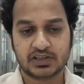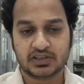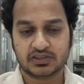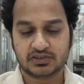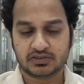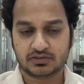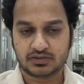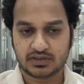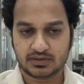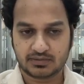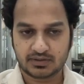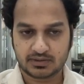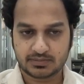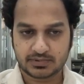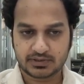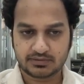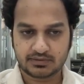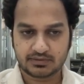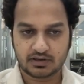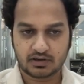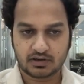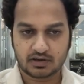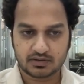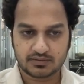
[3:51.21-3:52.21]
so developer
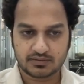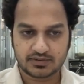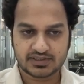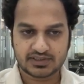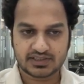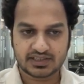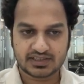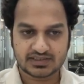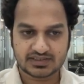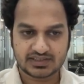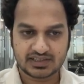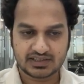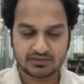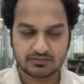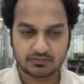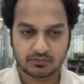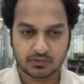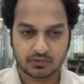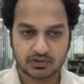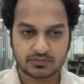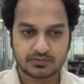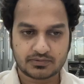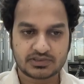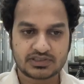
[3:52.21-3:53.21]
will always ask that
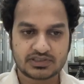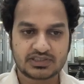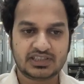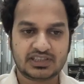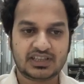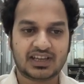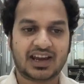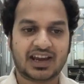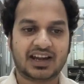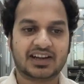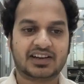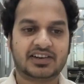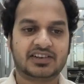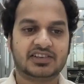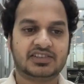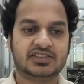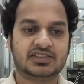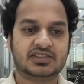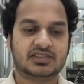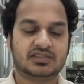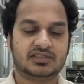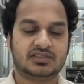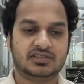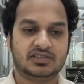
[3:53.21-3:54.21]
what was the address,
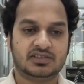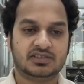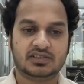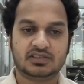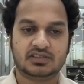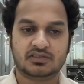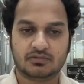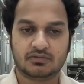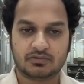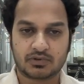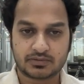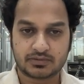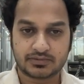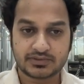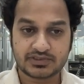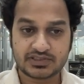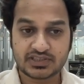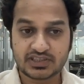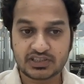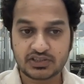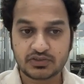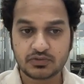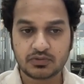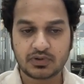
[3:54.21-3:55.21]
what was
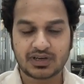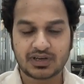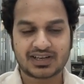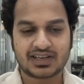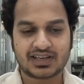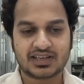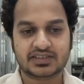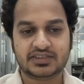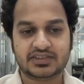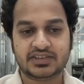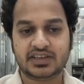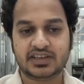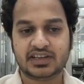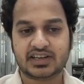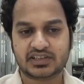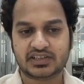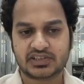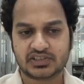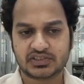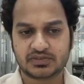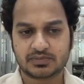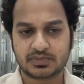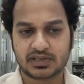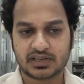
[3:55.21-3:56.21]
the URL in the
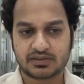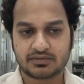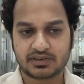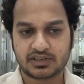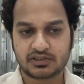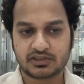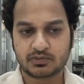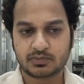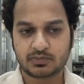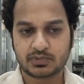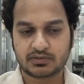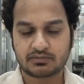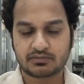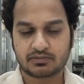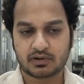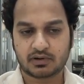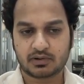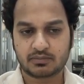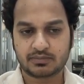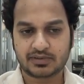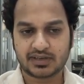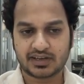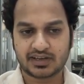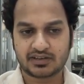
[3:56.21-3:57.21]
address bar when you
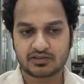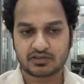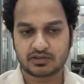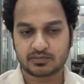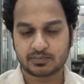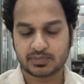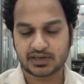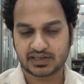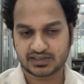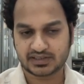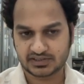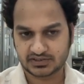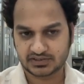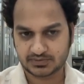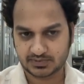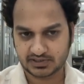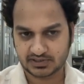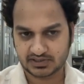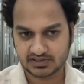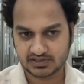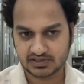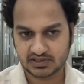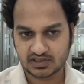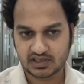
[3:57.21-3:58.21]
perform click on practice
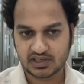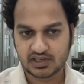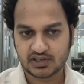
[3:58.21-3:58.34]
page.